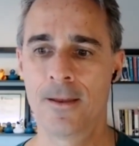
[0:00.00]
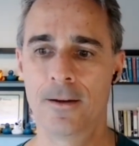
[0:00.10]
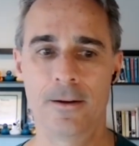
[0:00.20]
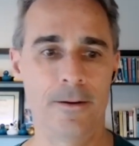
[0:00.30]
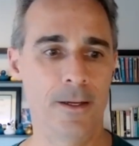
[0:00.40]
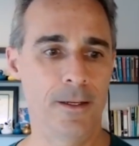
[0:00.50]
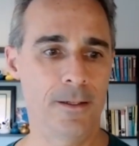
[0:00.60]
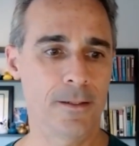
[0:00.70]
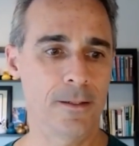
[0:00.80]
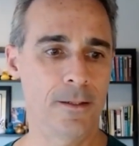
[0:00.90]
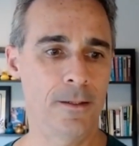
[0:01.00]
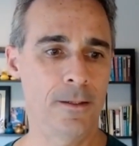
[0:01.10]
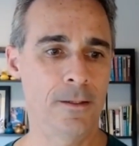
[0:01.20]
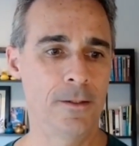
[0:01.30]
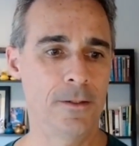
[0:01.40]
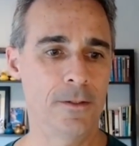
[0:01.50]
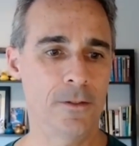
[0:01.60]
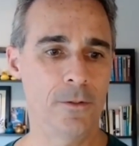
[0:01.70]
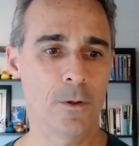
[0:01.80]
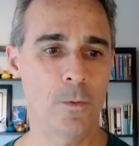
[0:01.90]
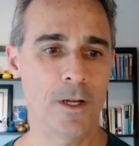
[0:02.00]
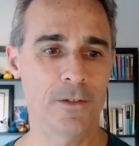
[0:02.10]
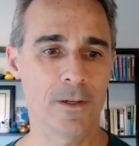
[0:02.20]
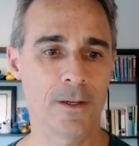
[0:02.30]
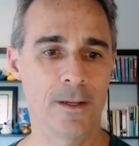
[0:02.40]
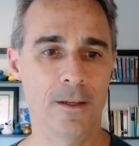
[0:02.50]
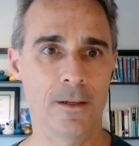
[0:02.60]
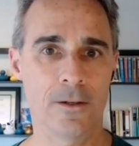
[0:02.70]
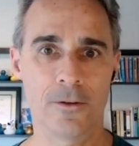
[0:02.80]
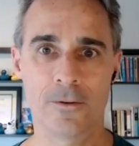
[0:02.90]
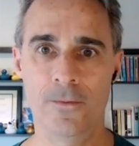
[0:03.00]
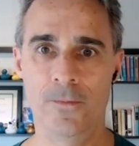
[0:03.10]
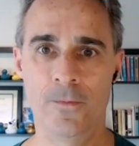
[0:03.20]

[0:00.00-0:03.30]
All right. 2 are watching now.